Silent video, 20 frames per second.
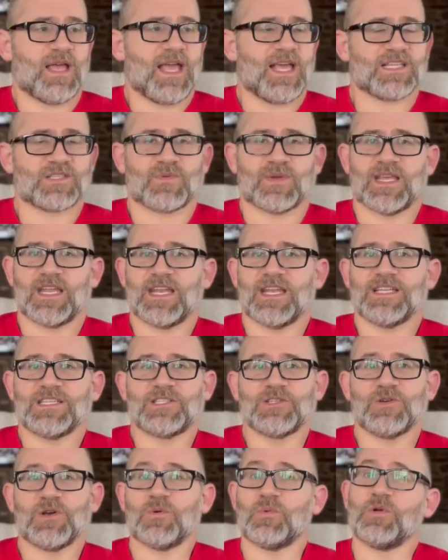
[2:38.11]
As we get
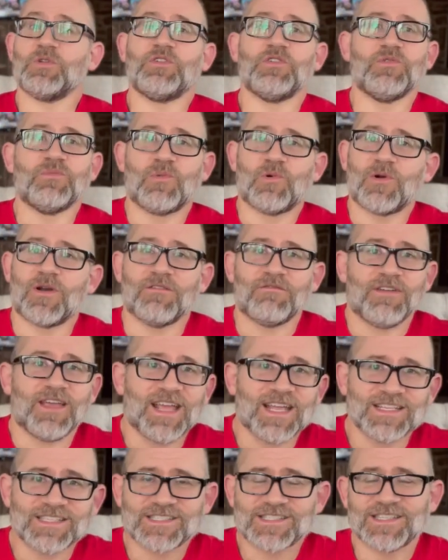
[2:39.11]
into it, we'll do more
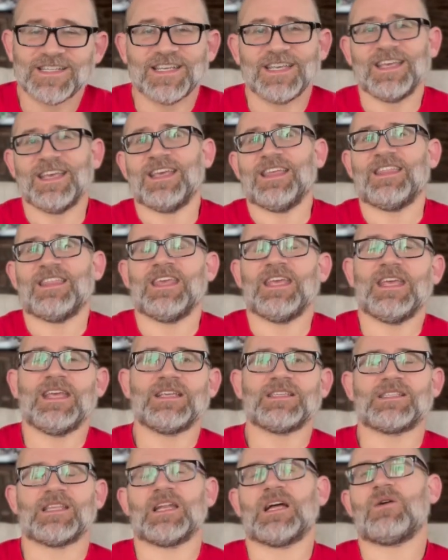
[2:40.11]
advanced
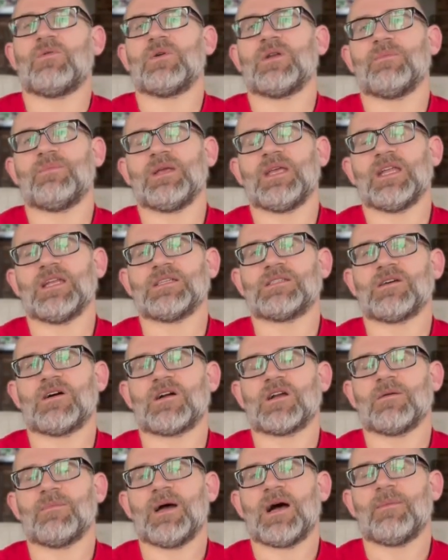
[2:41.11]
things that I want to begin to
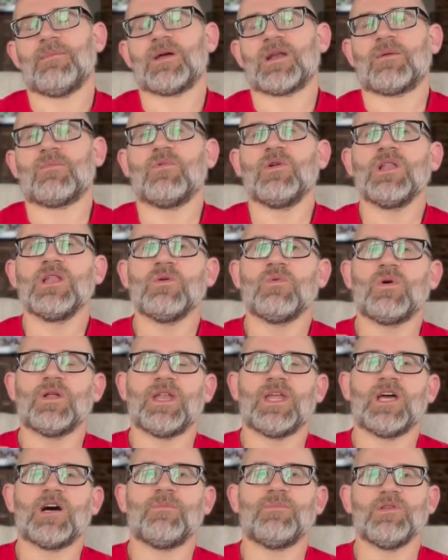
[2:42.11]
talk about, but I'm really
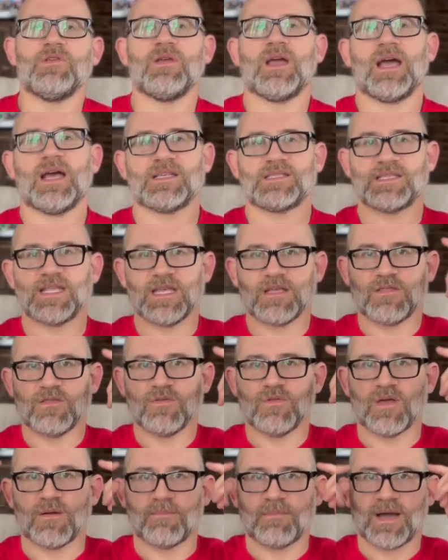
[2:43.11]
wanting to help you guys think
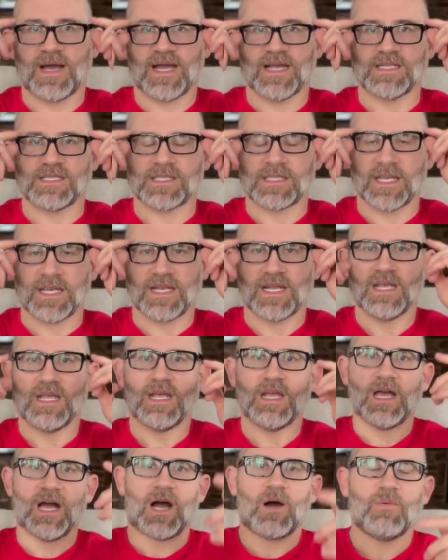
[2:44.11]
through the mindset.
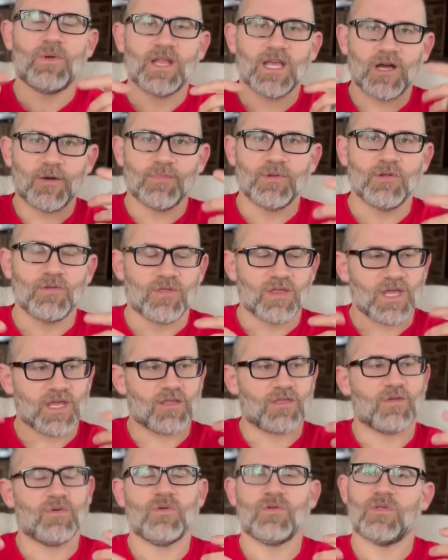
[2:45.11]
I want to help you
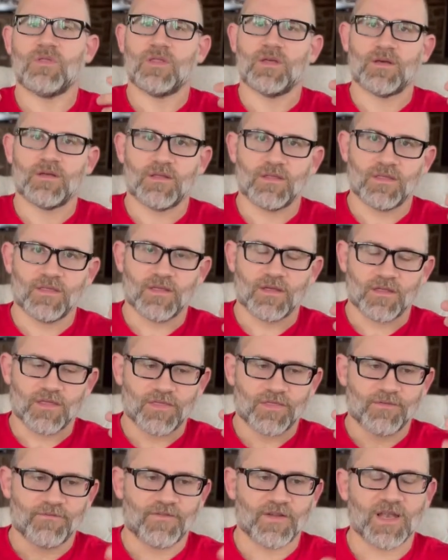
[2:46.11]
think through
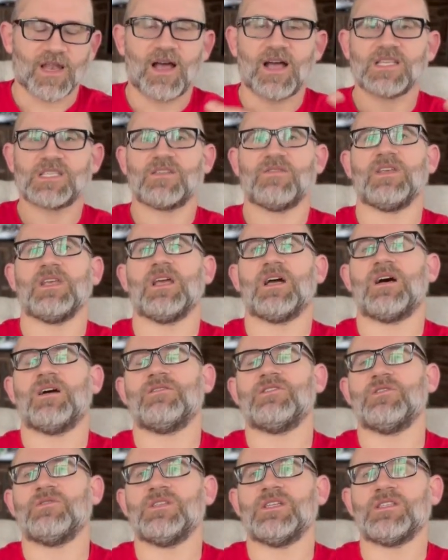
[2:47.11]
the philosophy
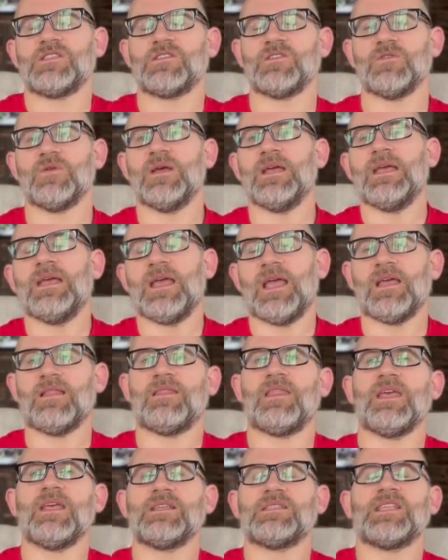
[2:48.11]
of jiu-jitsu
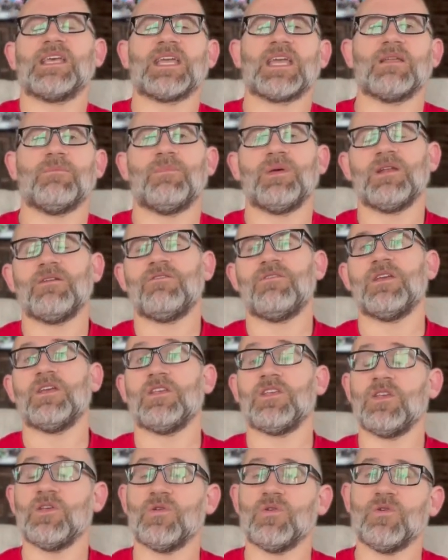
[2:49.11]
and things that can
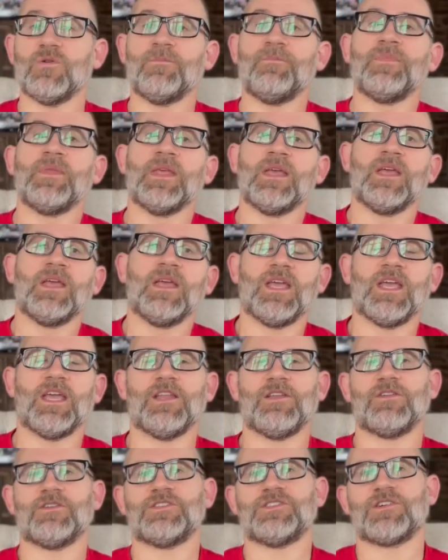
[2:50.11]
benefit you
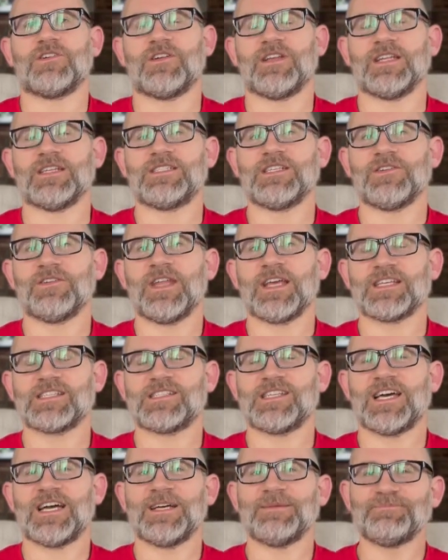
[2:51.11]
in your journey. Until
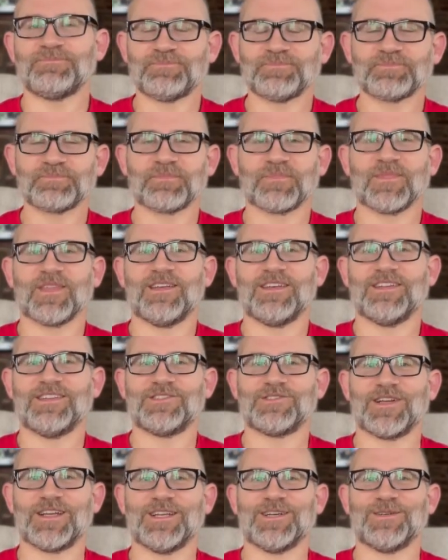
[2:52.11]
next time,
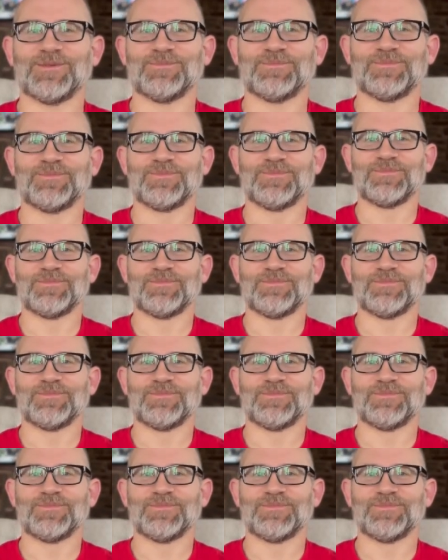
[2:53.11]
train on.